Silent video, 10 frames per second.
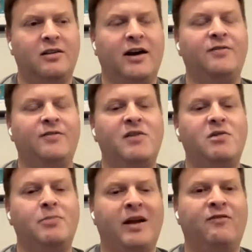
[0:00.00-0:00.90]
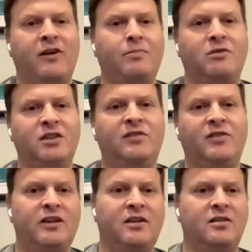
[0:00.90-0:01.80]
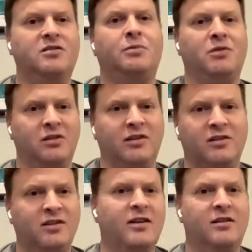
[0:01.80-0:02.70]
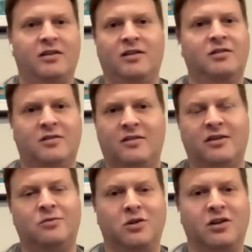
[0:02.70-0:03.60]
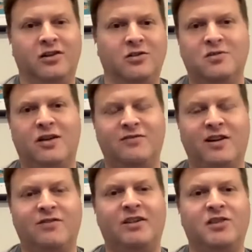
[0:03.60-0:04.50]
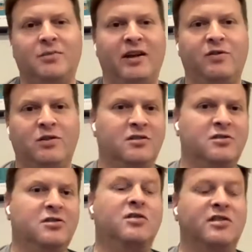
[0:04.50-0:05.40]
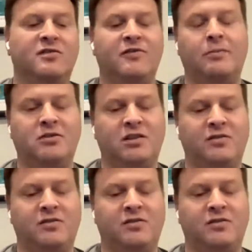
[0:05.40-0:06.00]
I've never paid for Apple TV separately. That is what I know. Right. So I've never actually paid for the service of Apple TV.